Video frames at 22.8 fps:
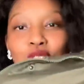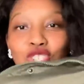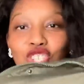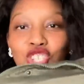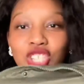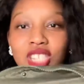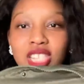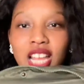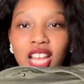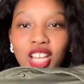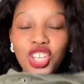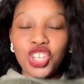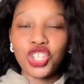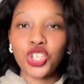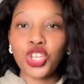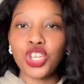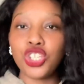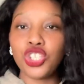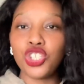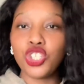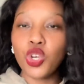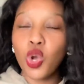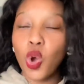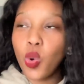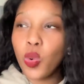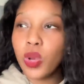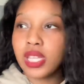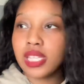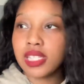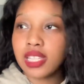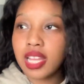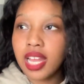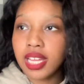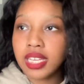just like, because she
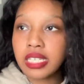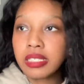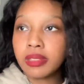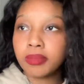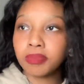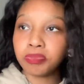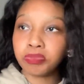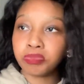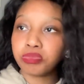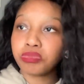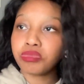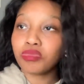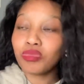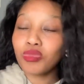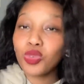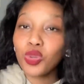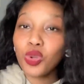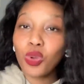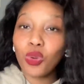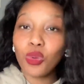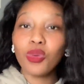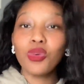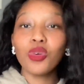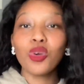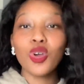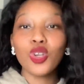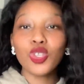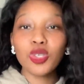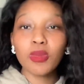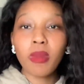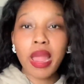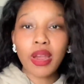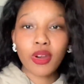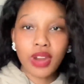always, like, when we go
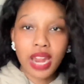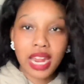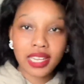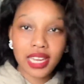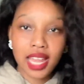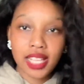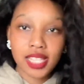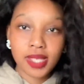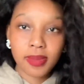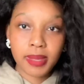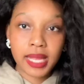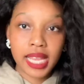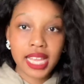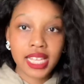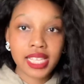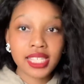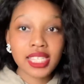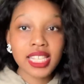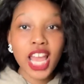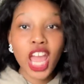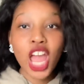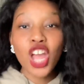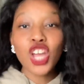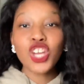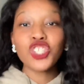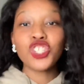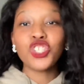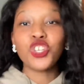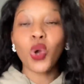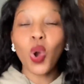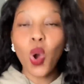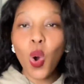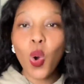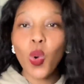to my granddad's place,
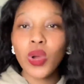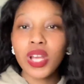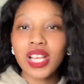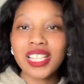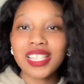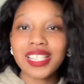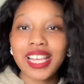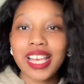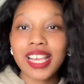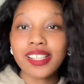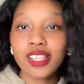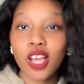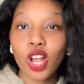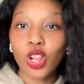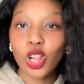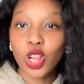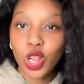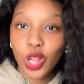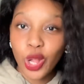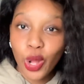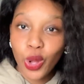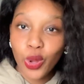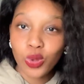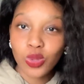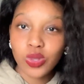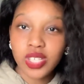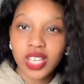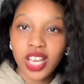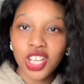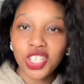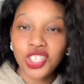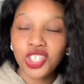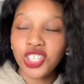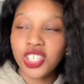she always takes our clothes
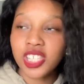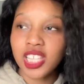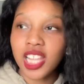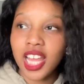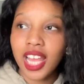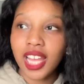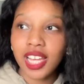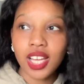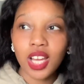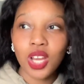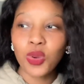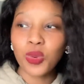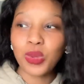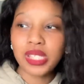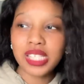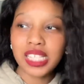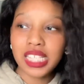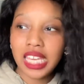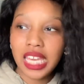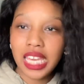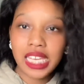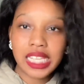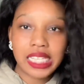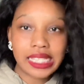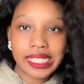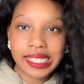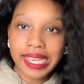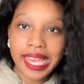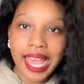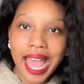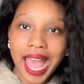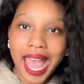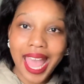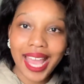and she's like, is it getting
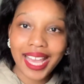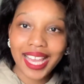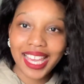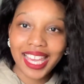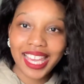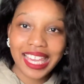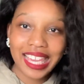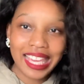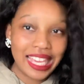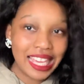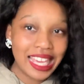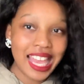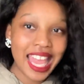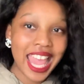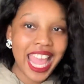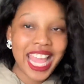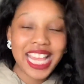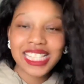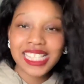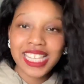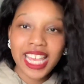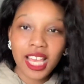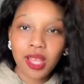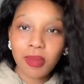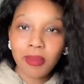tiny? Take